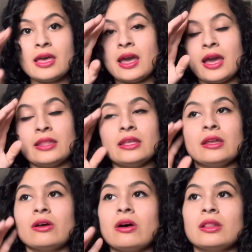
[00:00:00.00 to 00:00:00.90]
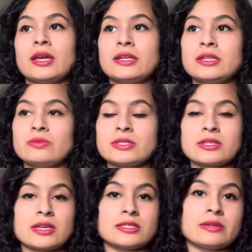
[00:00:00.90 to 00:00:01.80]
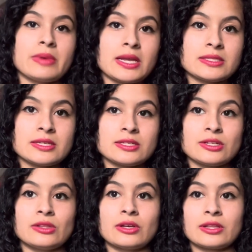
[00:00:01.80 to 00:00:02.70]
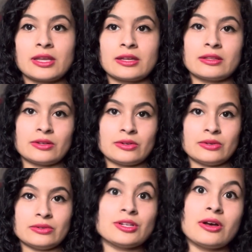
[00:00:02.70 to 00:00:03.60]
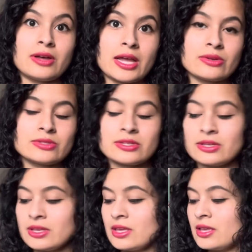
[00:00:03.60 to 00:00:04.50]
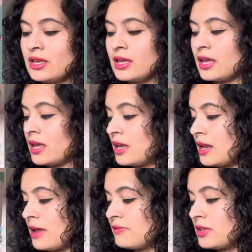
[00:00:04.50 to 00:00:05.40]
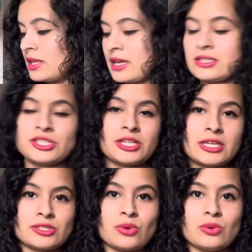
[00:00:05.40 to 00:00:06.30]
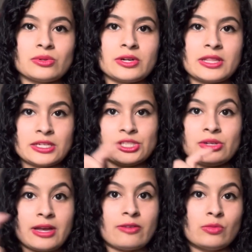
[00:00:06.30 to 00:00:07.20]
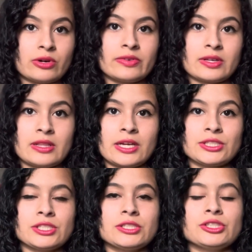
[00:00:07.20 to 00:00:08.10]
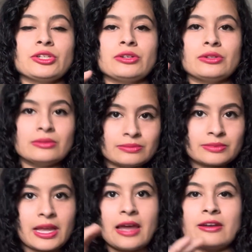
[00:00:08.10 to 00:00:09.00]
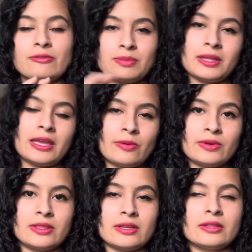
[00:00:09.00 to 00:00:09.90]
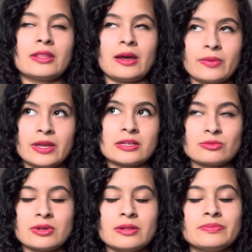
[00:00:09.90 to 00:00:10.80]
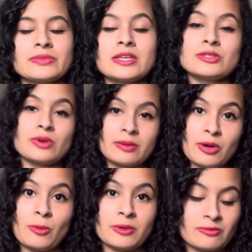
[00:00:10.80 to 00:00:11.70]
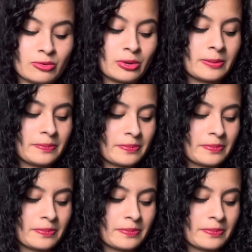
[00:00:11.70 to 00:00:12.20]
and then all I did was customize it to look like a little dollhouse. And I feel like as she gets older and then she'll have more of a collection, she'll kind of play with it that way as well, is what I'm hoping for.